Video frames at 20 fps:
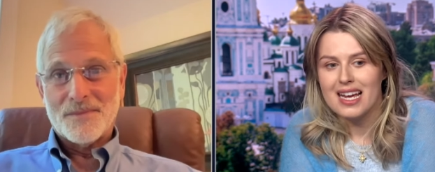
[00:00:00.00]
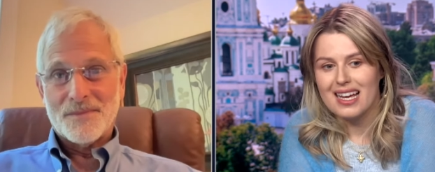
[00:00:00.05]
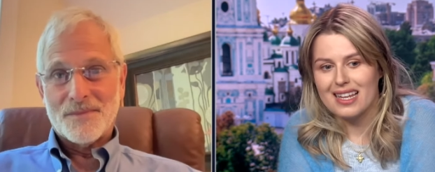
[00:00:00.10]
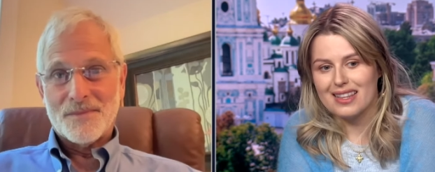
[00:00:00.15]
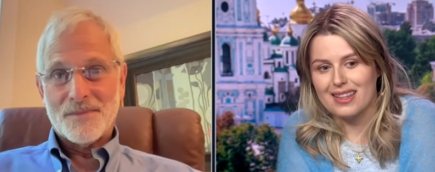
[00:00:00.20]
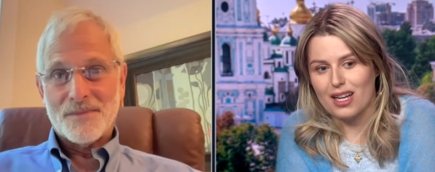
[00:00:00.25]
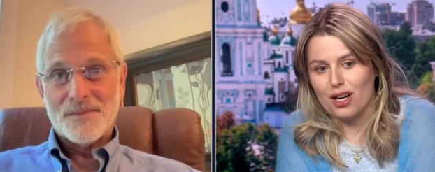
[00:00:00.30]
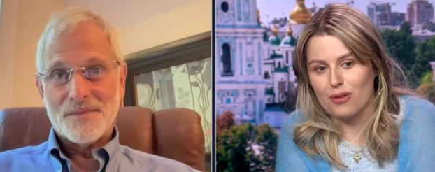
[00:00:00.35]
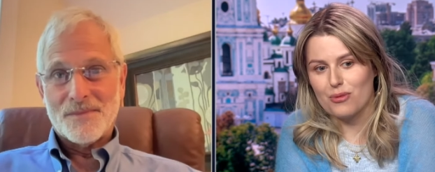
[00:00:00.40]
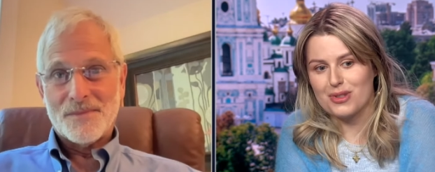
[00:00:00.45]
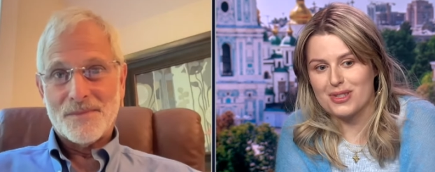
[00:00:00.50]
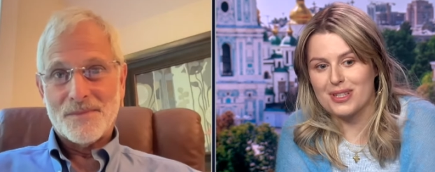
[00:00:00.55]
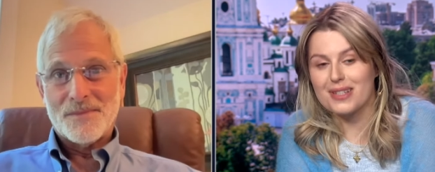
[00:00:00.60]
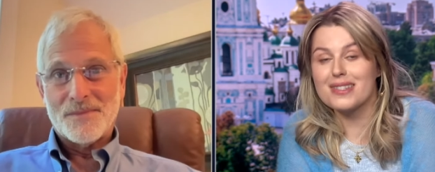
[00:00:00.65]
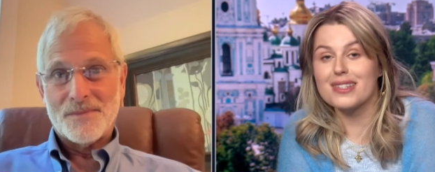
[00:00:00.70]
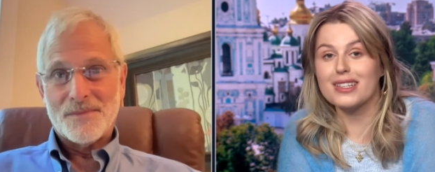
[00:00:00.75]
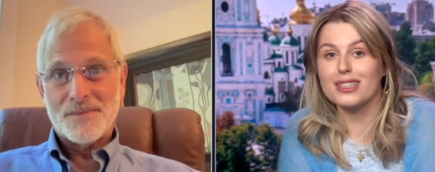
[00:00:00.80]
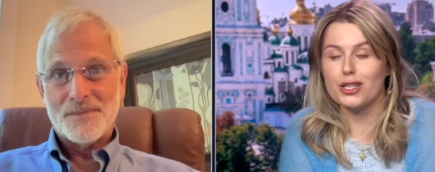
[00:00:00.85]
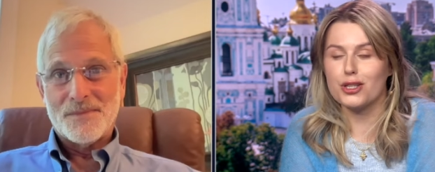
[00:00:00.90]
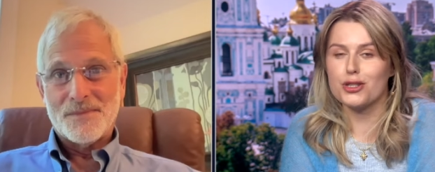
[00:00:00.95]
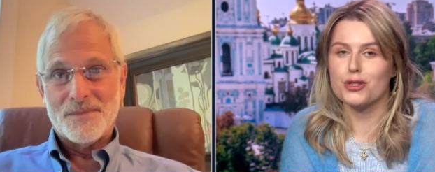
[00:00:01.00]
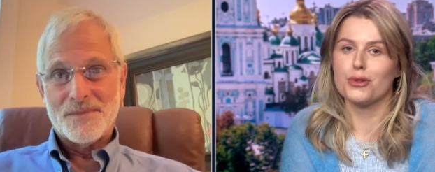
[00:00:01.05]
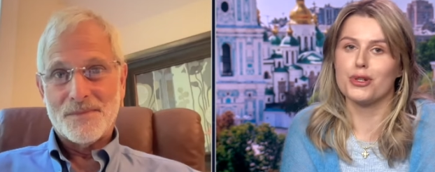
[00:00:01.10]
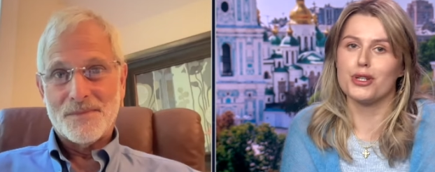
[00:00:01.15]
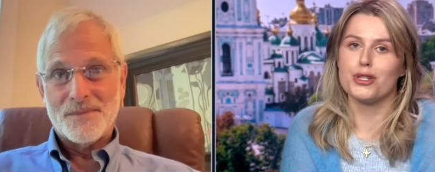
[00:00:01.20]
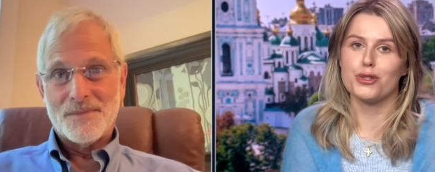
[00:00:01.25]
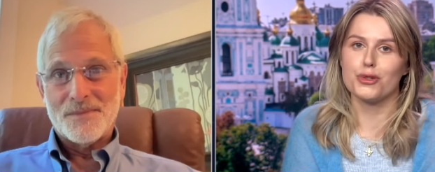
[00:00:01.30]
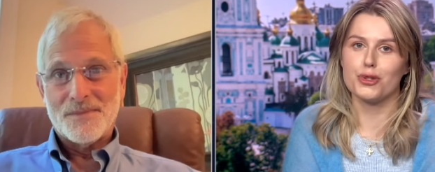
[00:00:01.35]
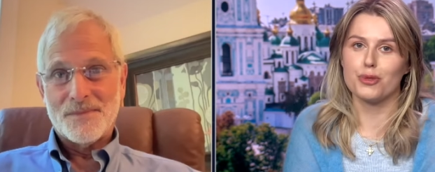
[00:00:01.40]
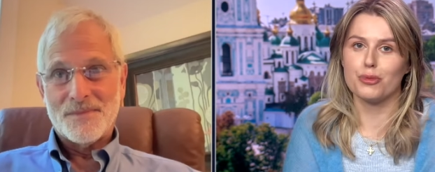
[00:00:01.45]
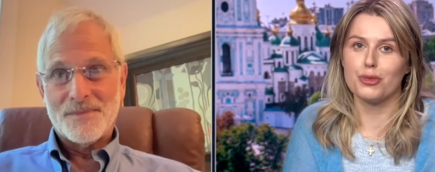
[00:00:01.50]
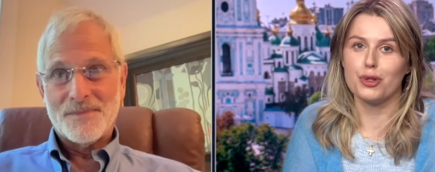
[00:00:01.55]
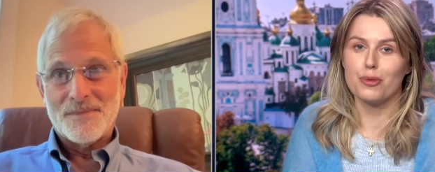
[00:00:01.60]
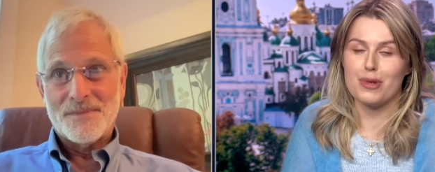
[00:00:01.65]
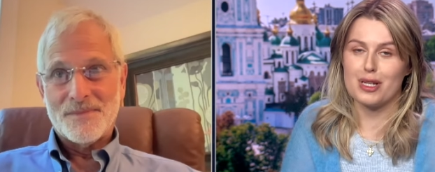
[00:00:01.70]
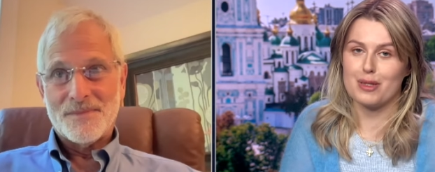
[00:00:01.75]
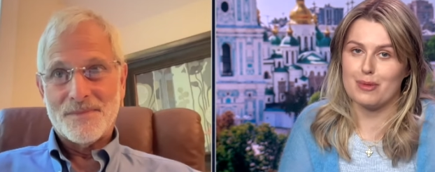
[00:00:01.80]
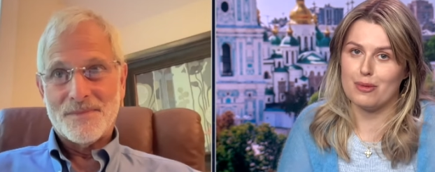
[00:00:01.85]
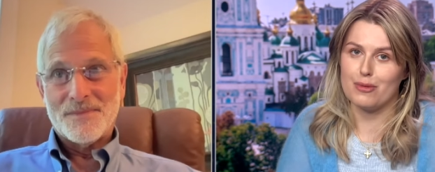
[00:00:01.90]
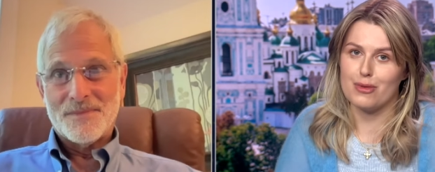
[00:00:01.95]
Speaker 1: that was the signatory to the
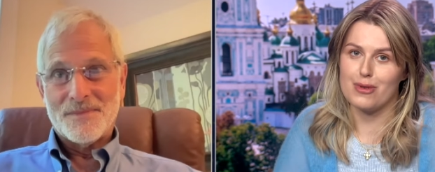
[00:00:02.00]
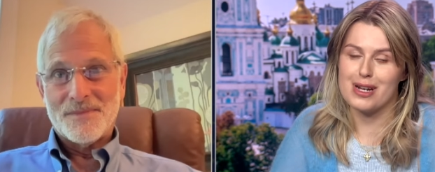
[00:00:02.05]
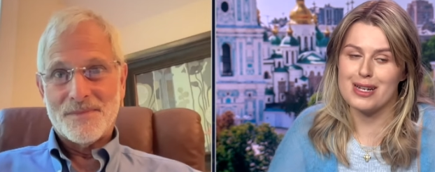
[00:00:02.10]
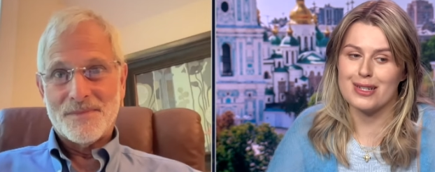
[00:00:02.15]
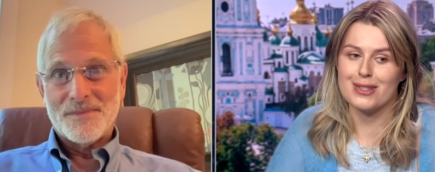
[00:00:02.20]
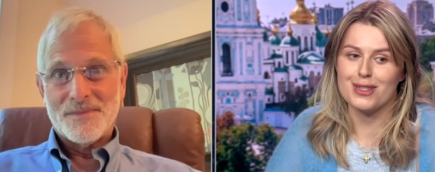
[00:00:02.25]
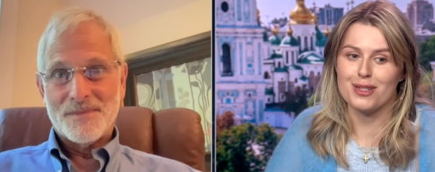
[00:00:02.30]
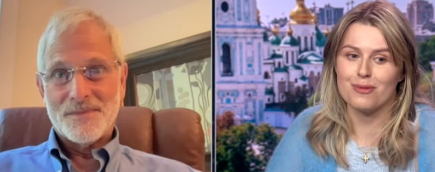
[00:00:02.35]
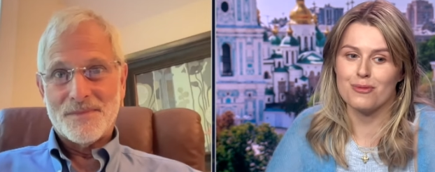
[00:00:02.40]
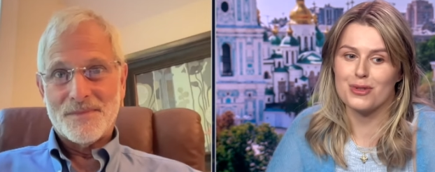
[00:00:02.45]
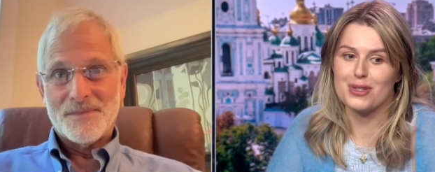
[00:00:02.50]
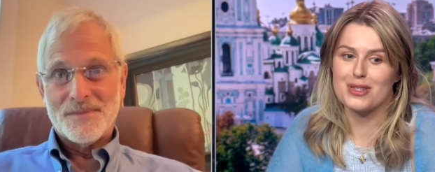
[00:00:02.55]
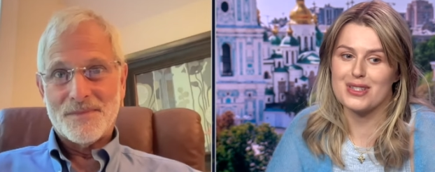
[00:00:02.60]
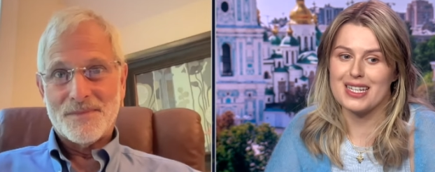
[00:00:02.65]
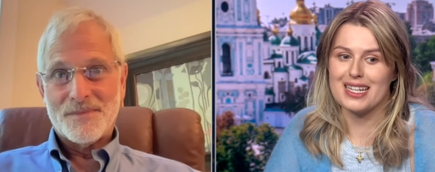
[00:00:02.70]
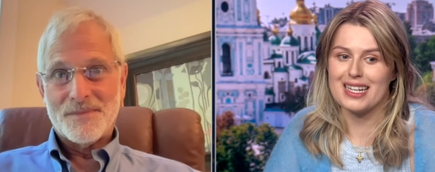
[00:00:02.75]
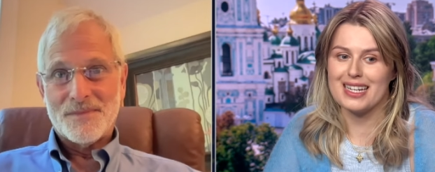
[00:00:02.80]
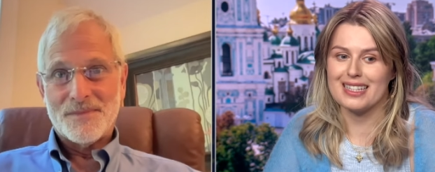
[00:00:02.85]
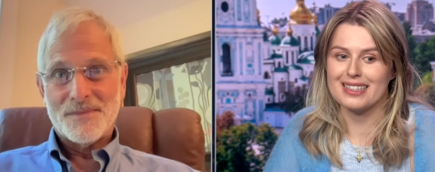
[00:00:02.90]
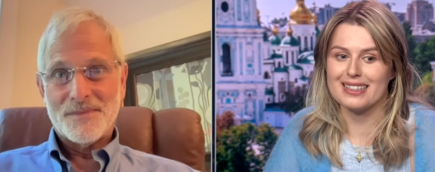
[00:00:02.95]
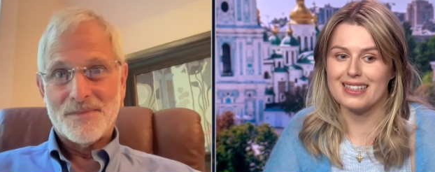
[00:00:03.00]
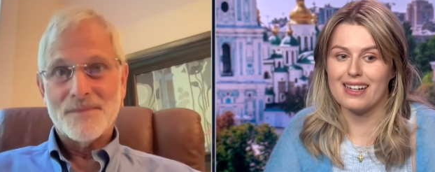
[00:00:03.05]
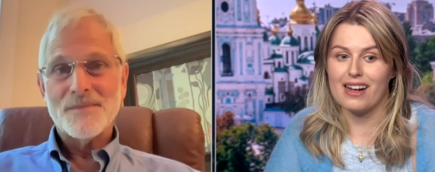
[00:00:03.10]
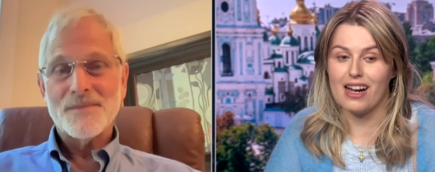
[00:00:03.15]
Budapest Memorandum was saying that